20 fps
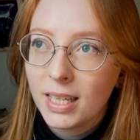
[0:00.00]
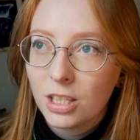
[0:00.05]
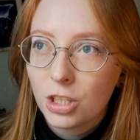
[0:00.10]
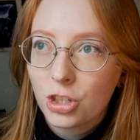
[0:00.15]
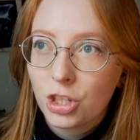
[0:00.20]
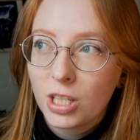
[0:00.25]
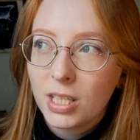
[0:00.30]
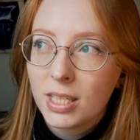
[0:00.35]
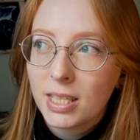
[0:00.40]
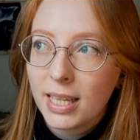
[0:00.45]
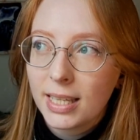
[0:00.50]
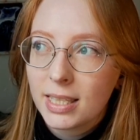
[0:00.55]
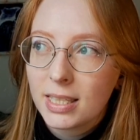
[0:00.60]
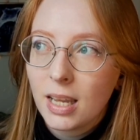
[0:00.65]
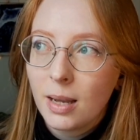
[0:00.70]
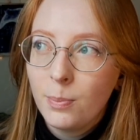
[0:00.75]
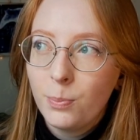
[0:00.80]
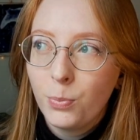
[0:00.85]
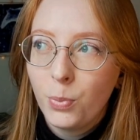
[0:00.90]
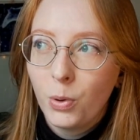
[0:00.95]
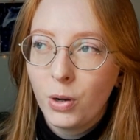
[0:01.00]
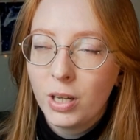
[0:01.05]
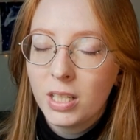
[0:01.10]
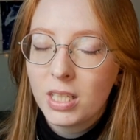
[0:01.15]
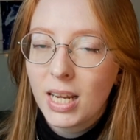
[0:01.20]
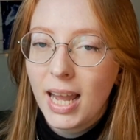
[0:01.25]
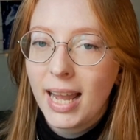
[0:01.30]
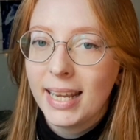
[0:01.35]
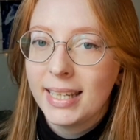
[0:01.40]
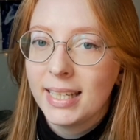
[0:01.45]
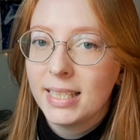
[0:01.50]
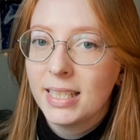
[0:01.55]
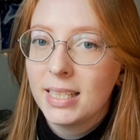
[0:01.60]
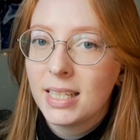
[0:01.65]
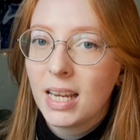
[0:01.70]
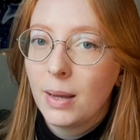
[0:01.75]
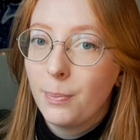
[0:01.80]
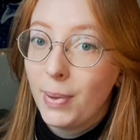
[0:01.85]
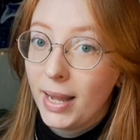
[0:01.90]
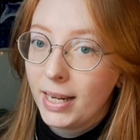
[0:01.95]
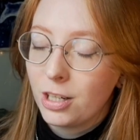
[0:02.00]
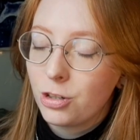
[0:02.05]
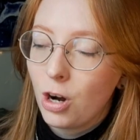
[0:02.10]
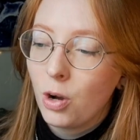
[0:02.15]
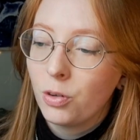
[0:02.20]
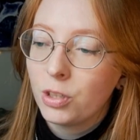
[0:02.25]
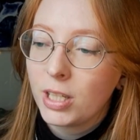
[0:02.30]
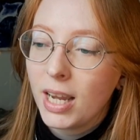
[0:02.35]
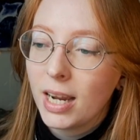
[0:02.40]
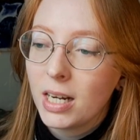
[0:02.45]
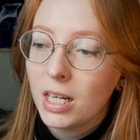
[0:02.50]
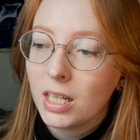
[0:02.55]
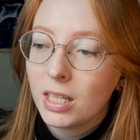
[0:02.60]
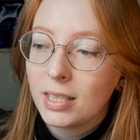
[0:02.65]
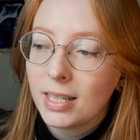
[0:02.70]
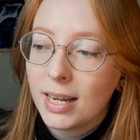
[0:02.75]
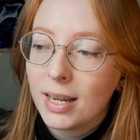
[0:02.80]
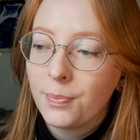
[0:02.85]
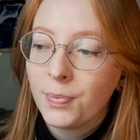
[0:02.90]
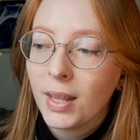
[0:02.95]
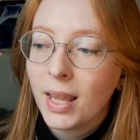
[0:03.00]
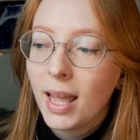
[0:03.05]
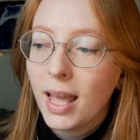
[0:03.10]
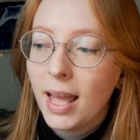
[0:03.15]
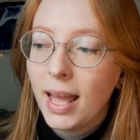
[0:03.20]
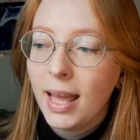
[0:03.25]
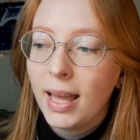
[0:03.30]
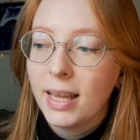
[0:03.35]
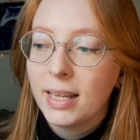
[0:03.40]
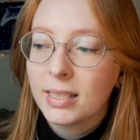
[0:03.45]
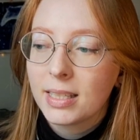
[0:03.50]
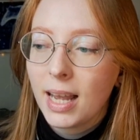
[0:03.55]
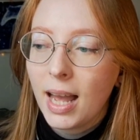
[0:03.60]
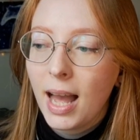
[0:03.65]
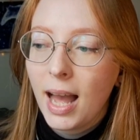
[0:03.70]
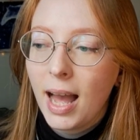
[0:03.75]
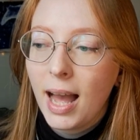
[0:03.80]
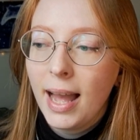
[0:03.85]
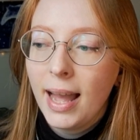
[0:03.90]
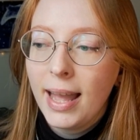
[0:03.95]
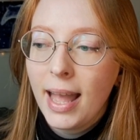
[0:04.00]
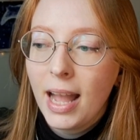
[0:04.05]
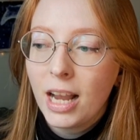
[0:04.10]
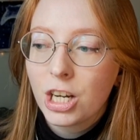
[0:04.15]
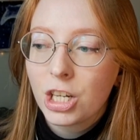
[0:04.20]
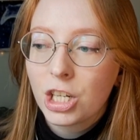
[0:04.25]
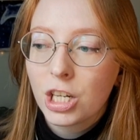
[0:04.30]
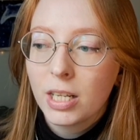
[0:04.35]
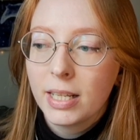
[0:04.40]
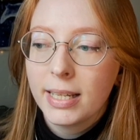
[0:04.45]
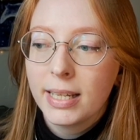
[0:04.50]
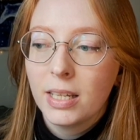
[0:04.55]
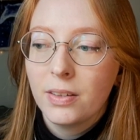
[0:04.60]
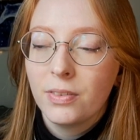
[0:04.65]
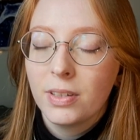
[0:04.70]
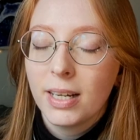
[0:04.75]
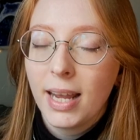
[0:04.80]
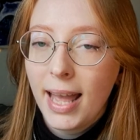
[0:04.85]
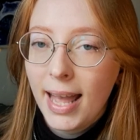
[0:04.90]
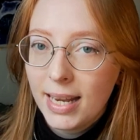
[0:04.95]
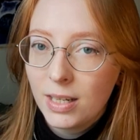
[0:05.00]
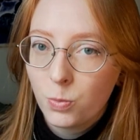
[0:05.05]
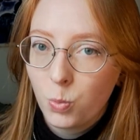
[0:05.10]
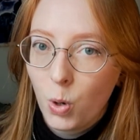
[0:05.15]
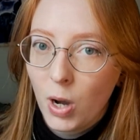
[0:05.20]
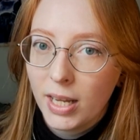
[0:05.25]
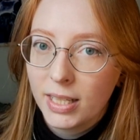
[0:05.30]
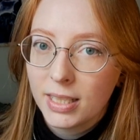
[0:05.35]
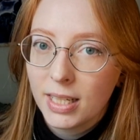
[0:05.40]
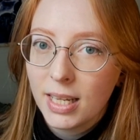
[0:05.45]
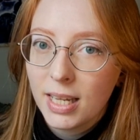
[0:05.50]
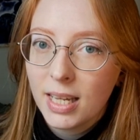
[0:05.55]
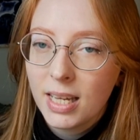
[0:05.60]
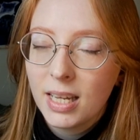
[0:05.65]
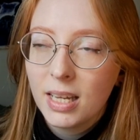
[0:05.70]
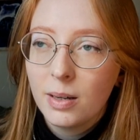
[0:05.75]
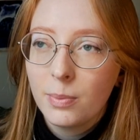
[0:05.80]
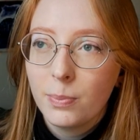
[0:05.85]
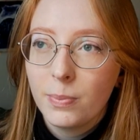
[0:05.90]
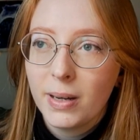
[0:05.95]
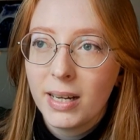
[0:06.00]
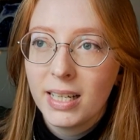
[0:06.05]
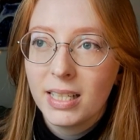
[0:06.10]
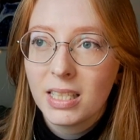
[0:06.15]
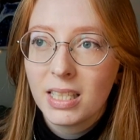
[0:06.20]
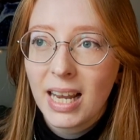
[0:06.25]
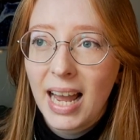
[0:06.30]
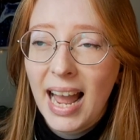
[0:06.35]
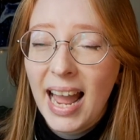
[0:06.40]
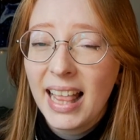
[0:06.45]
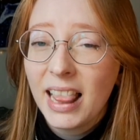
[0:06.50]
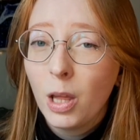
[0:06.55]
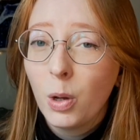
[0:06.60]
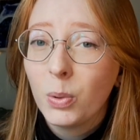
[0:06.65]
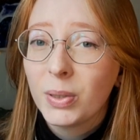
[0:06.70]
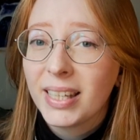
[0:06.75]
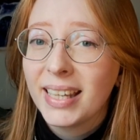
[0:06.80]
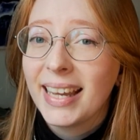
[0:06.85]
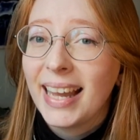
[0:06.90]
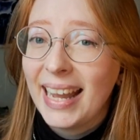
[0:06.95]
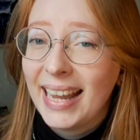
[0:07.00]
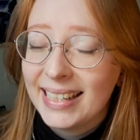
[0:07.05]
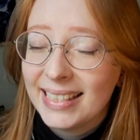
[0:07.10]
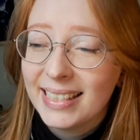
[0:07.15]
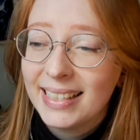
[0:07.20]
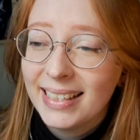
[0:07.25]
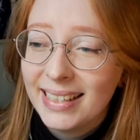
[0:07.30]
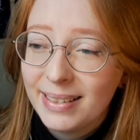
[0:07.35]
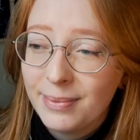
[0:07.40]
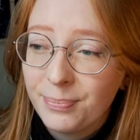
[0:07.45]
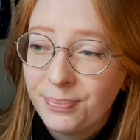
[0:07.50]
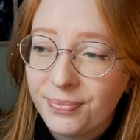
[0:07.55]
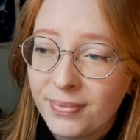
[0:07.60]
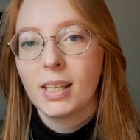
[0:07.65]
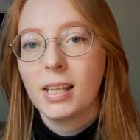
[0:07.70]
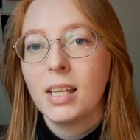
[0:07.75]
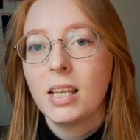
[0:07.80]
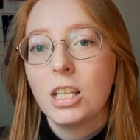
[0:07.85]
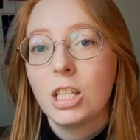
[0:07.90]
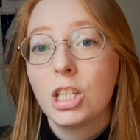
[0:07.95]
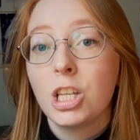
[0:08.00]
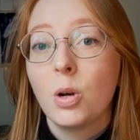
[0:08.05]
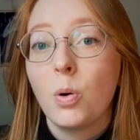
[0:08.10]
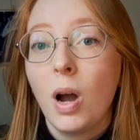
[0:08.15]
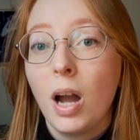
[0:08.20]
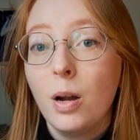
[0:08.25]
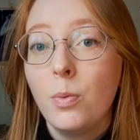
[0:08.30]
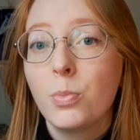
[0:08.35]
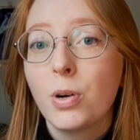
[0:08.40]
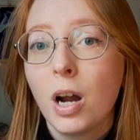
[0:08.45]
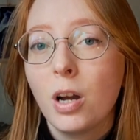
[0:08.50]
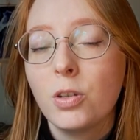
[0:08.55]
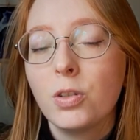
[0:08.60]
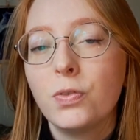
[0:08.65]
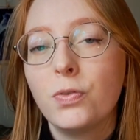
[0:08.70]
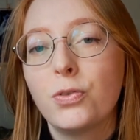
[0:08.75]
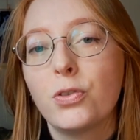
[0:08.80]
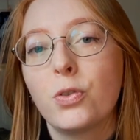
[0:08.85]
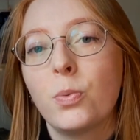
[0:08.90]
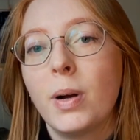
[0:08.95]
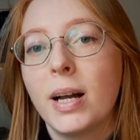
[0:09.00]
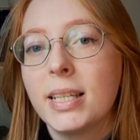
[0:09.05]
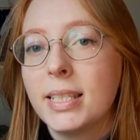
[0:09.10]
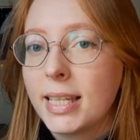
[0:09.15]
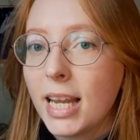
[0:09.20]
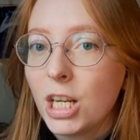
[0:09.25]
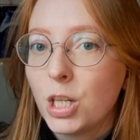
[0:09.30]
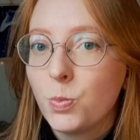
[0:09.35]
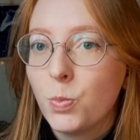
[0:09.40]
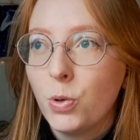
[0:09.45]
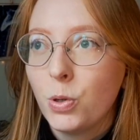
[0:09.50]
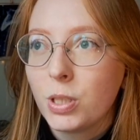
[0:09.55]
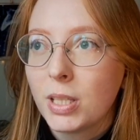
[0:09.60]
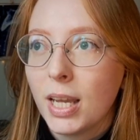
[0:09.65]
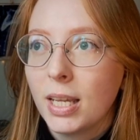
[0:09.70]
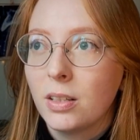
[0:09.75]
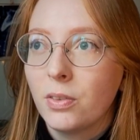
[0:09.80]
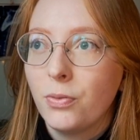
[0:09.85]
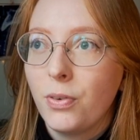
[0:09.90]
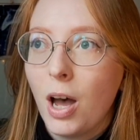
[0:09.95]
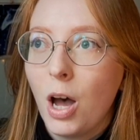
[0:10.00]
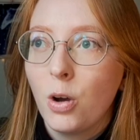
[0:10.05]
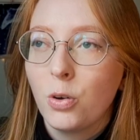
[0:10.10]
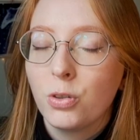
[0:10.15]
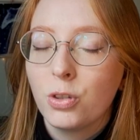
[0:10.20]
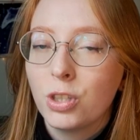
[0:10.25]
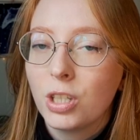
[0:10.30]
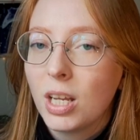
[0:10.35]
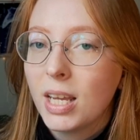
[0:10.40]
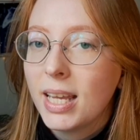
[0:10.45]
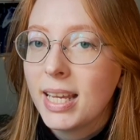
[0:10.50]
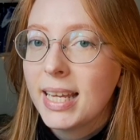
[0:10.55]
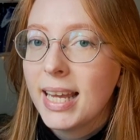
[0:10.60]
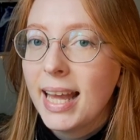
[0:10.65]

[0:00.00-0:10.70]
It's just at some point I needed a background character, and I actually even had one, but I low-key hated him. So I browsed through my sketchbooks and found